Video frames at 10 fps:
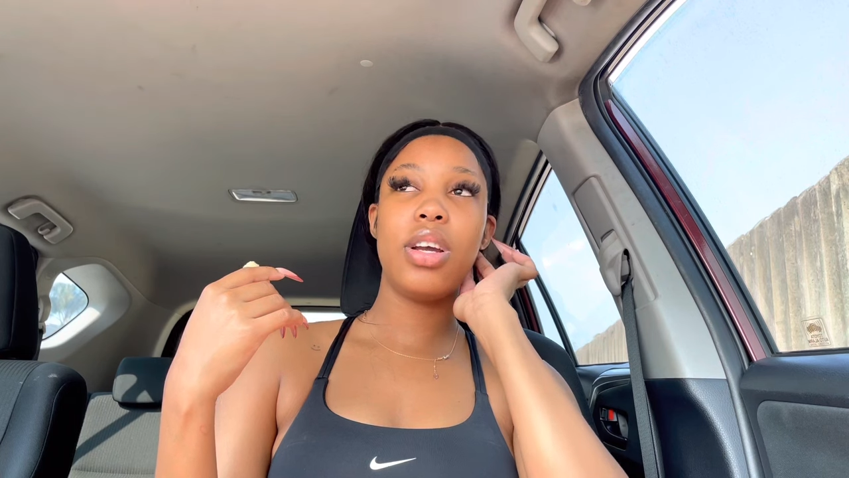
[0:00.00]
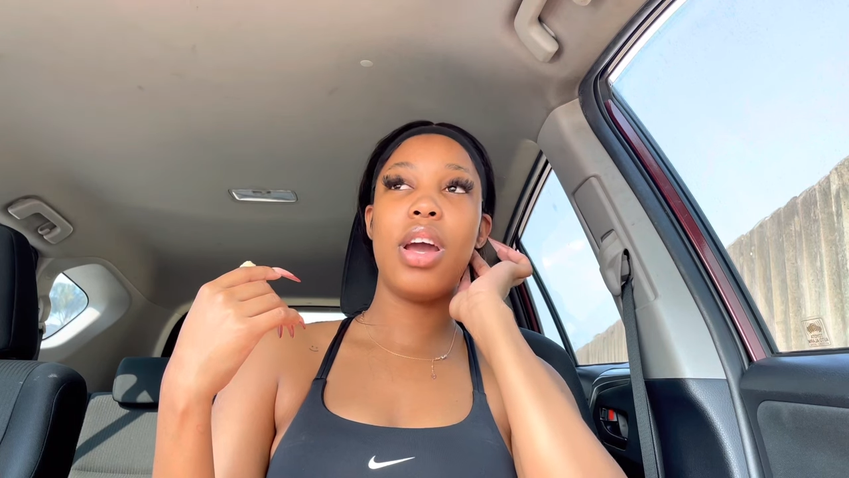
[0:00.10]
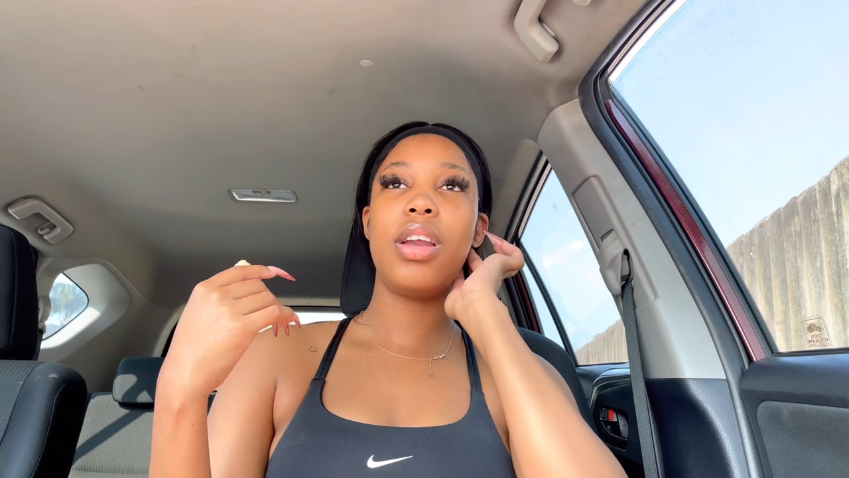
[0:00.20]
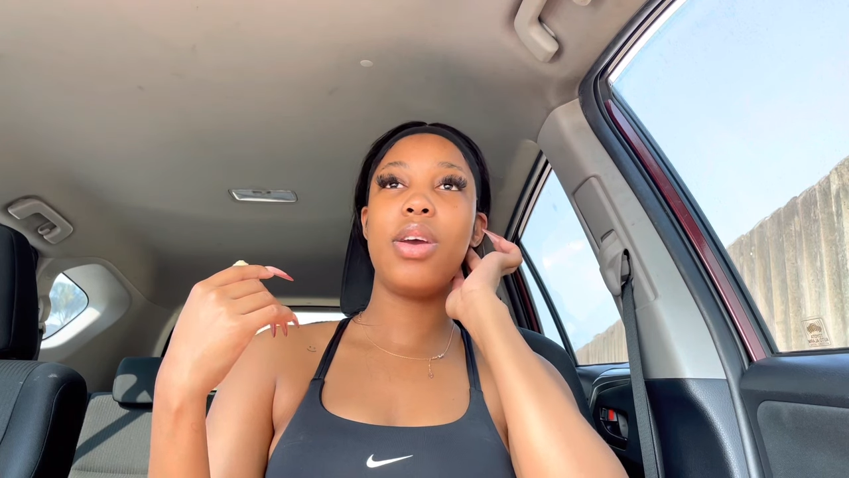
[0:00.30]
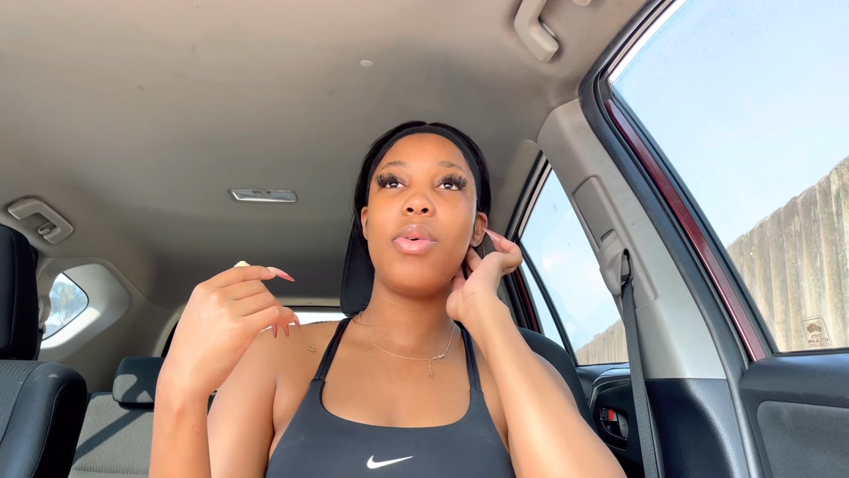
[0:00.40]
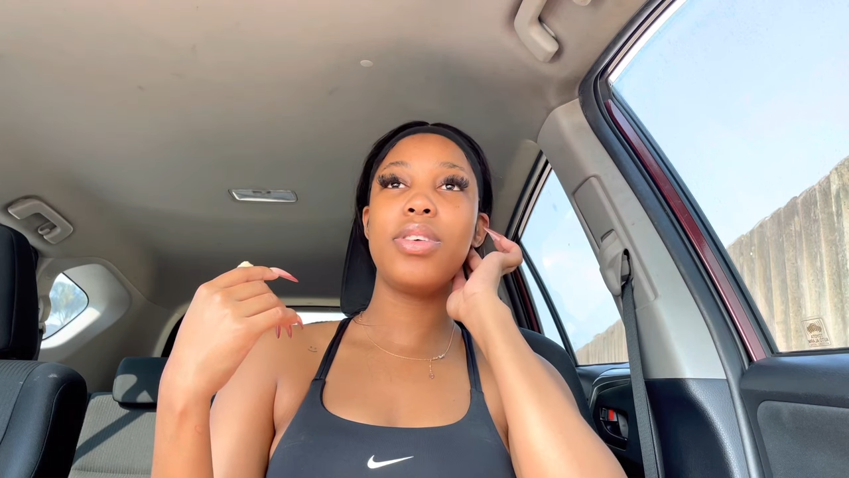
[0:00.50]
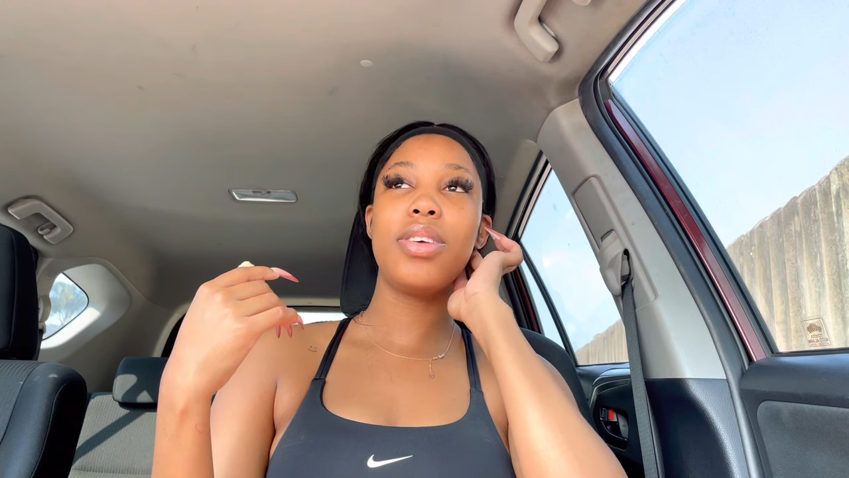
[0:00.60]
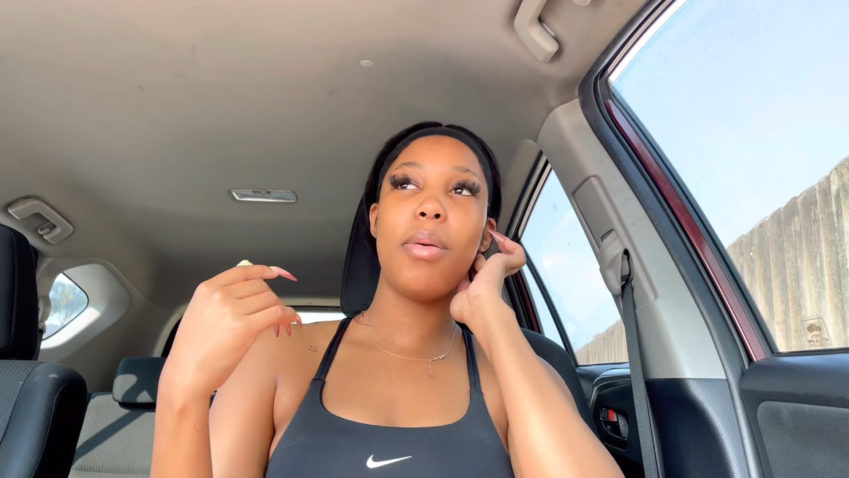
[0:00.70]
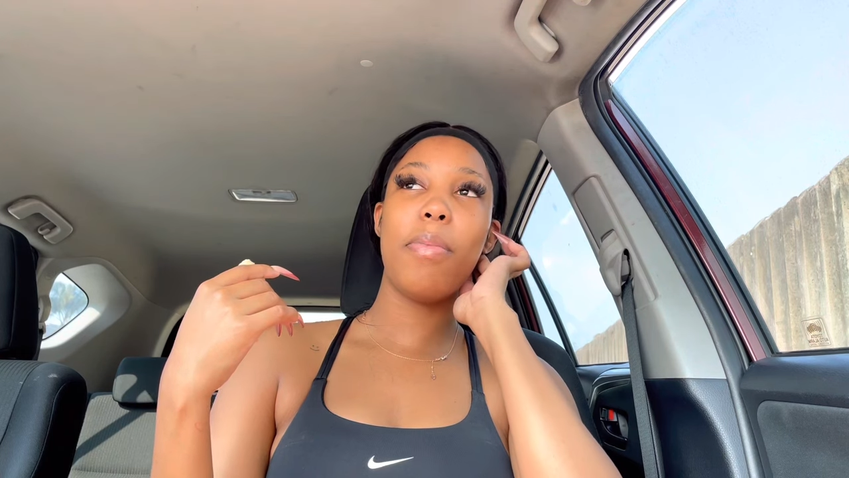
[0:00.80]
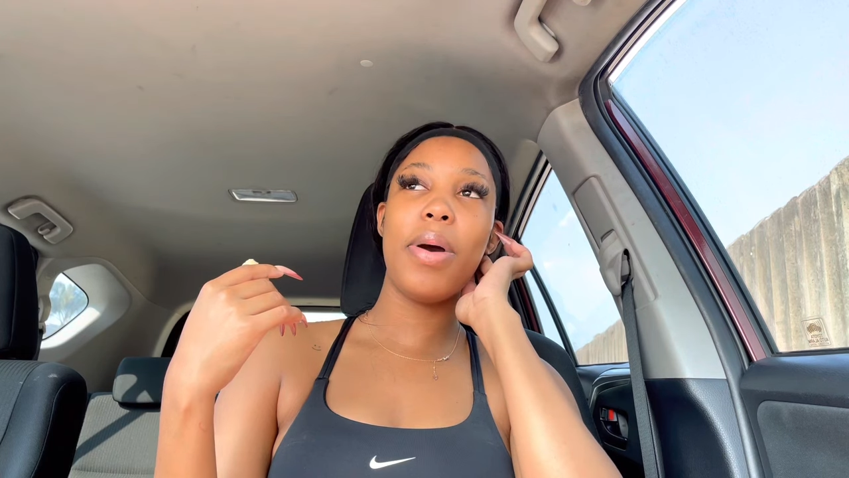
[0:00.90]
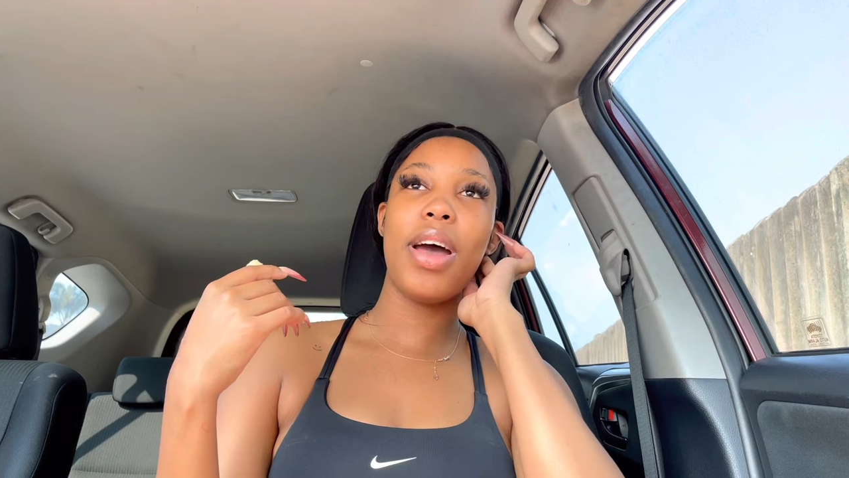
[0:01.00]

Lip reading: and it wasn't